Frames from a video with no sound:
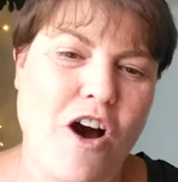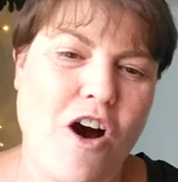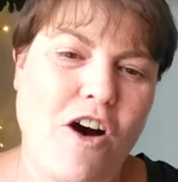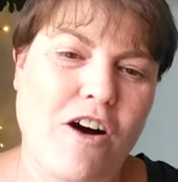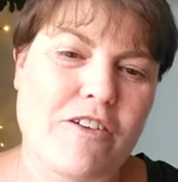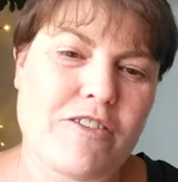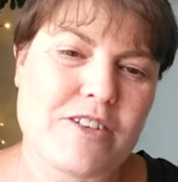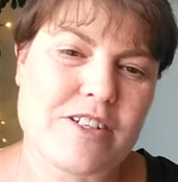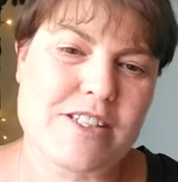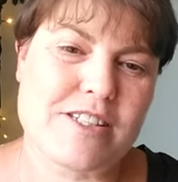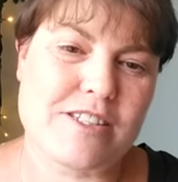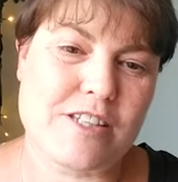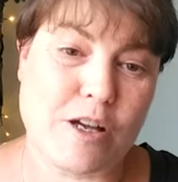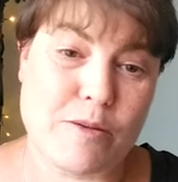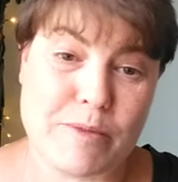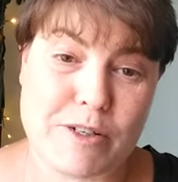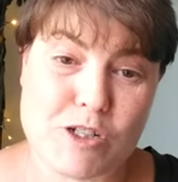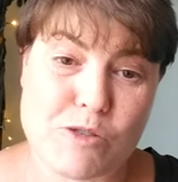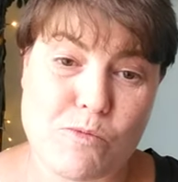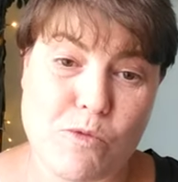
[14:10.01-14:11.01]
offers so
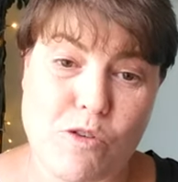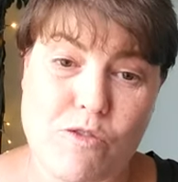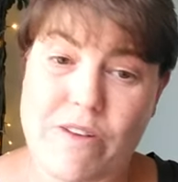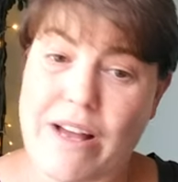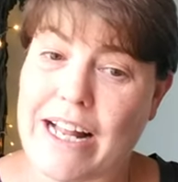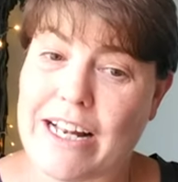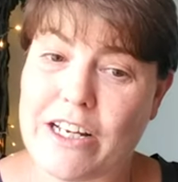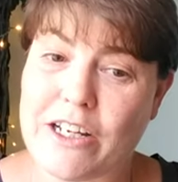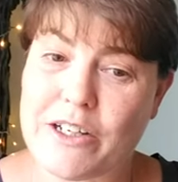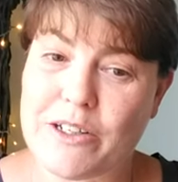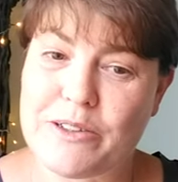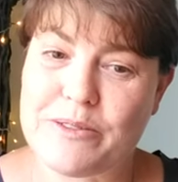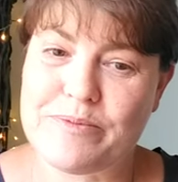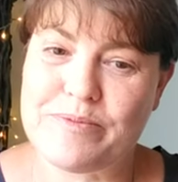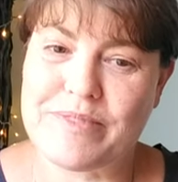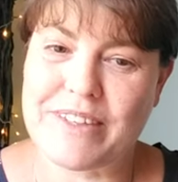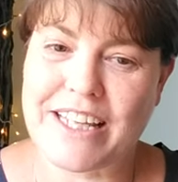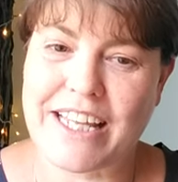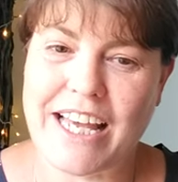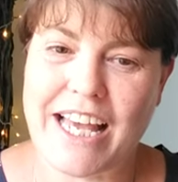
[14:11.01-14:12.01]
much more value
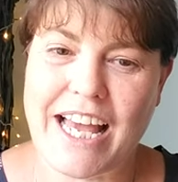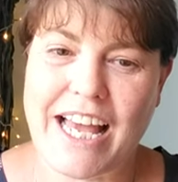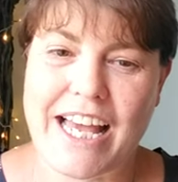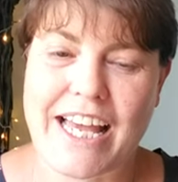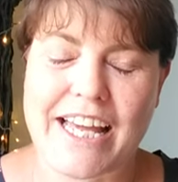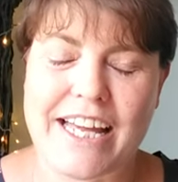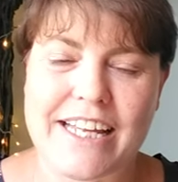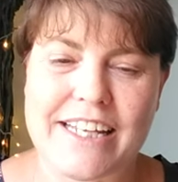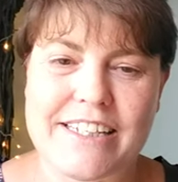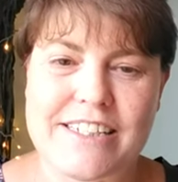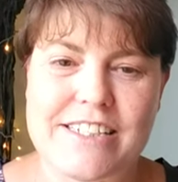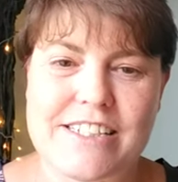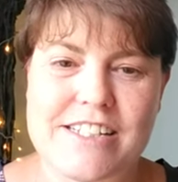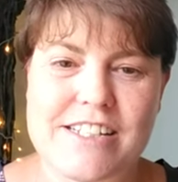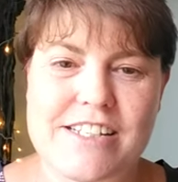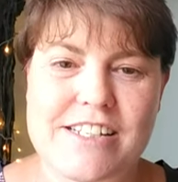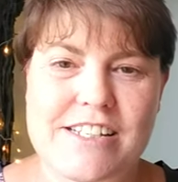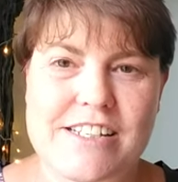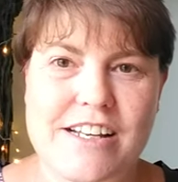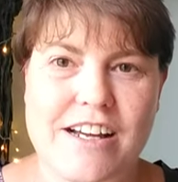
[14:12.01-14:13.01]

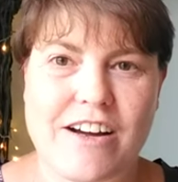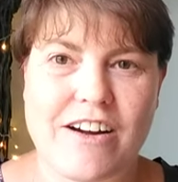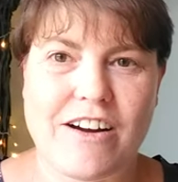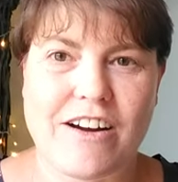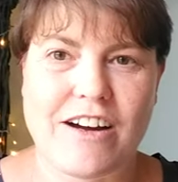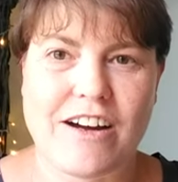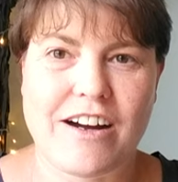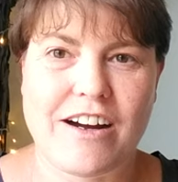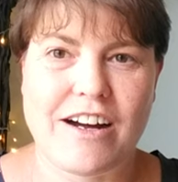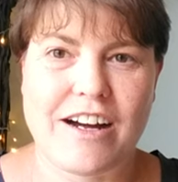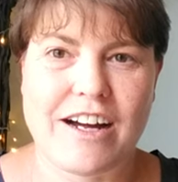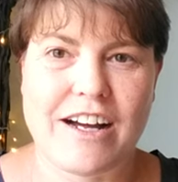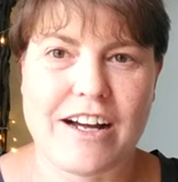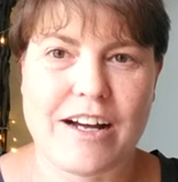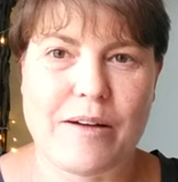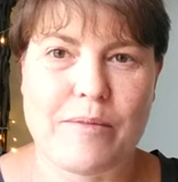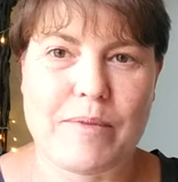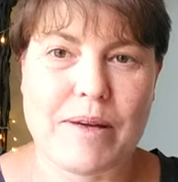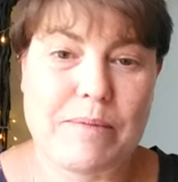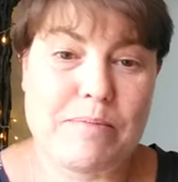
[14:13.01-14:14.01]
and
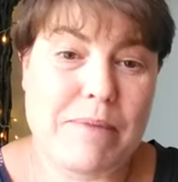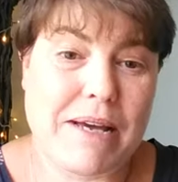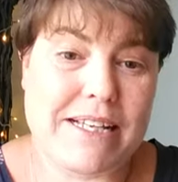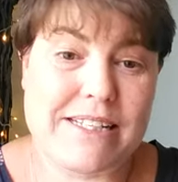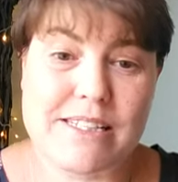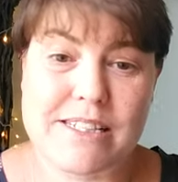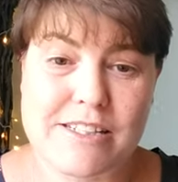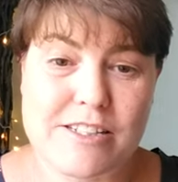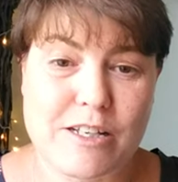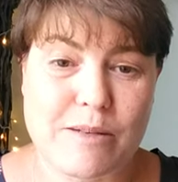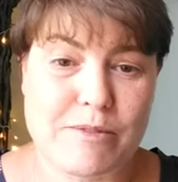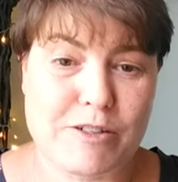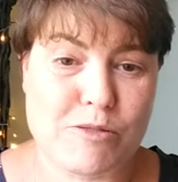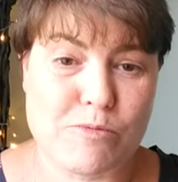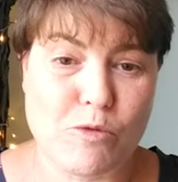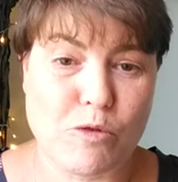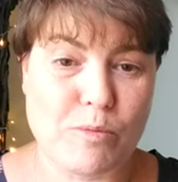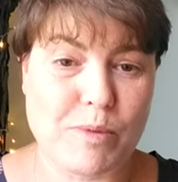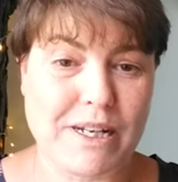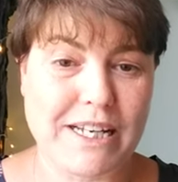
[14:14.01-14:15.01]
um, it makes it so much
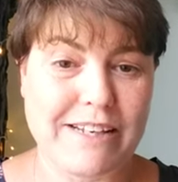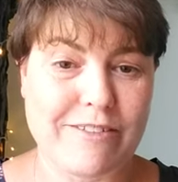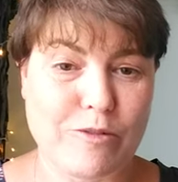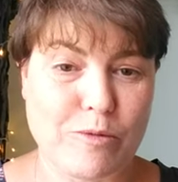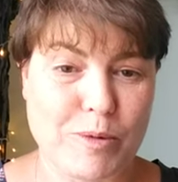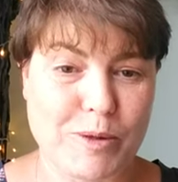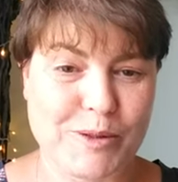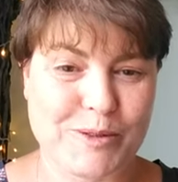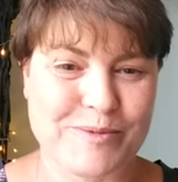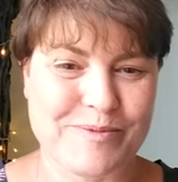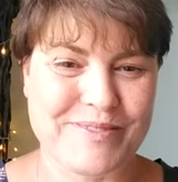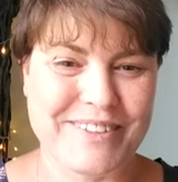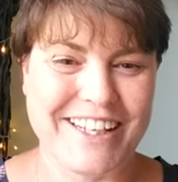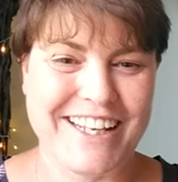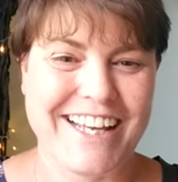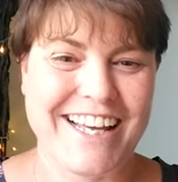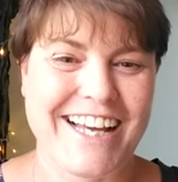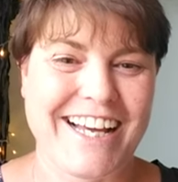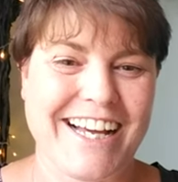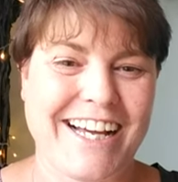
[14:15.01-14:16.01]
more believable
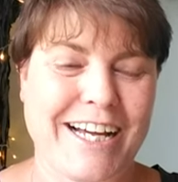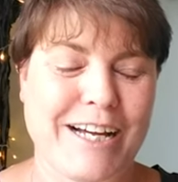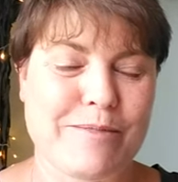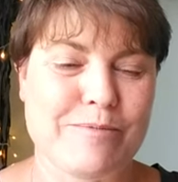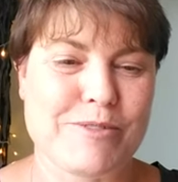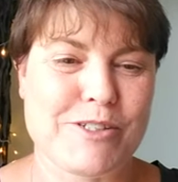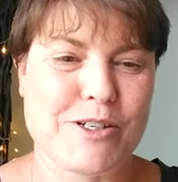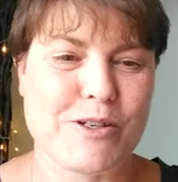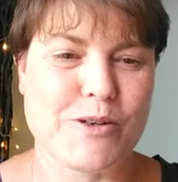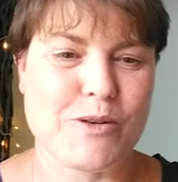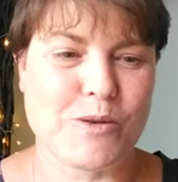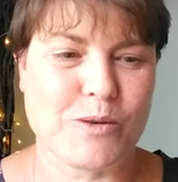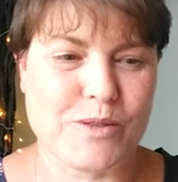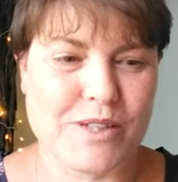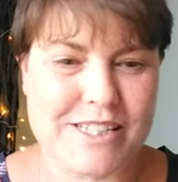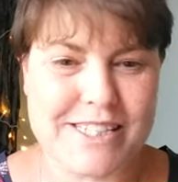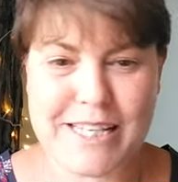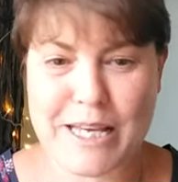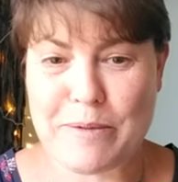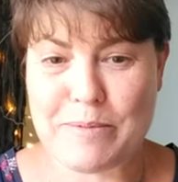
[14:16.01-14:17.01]
um, to all
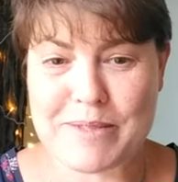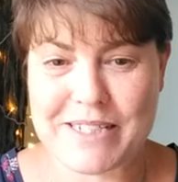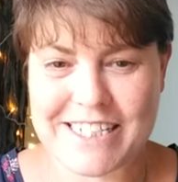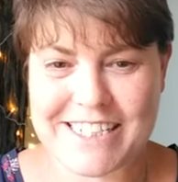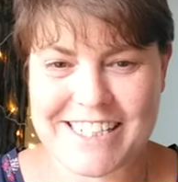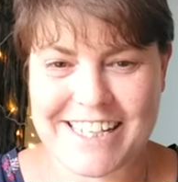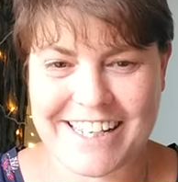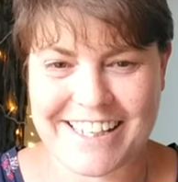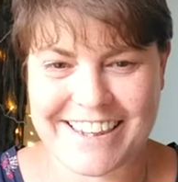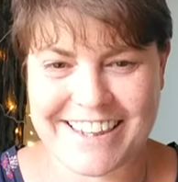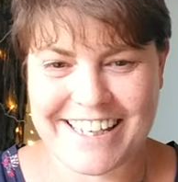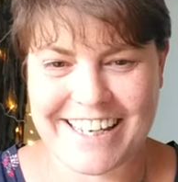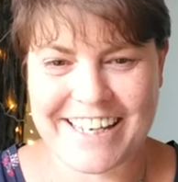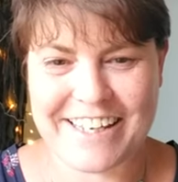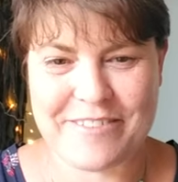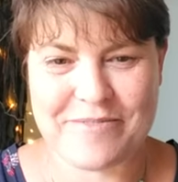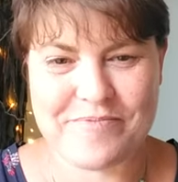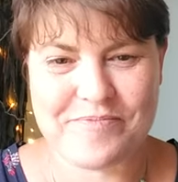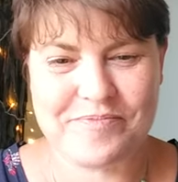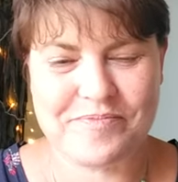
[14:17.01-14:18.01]
the skeptics out there.